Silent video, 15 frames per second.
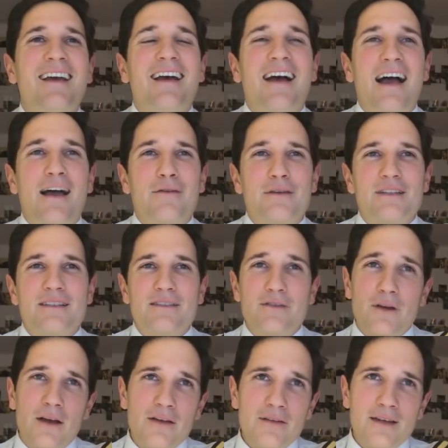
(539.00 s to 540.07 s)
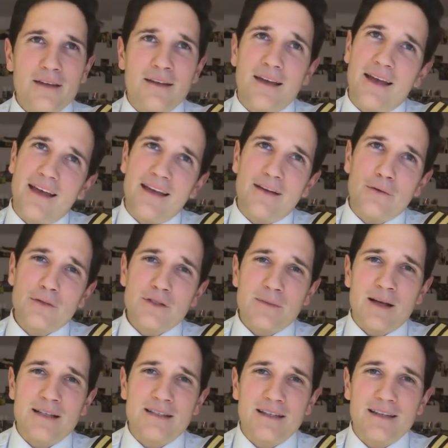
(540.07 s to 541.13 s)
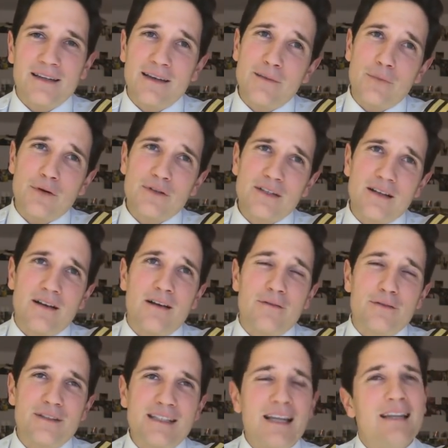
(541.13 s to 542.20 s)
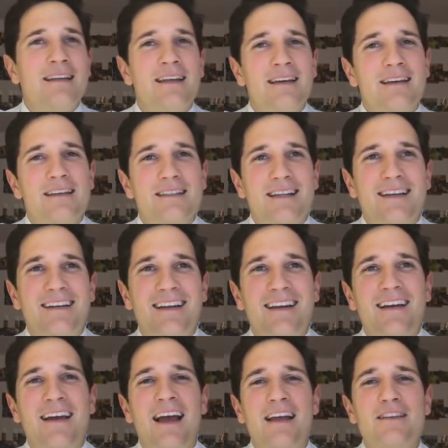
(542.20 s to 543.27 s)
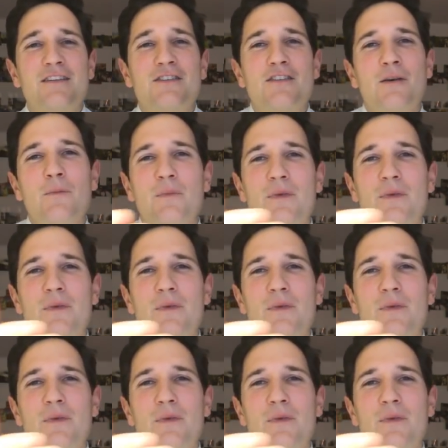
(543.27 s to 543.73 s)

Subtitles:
I was driving a automatic gearbox car for 10 years, and then I had to jump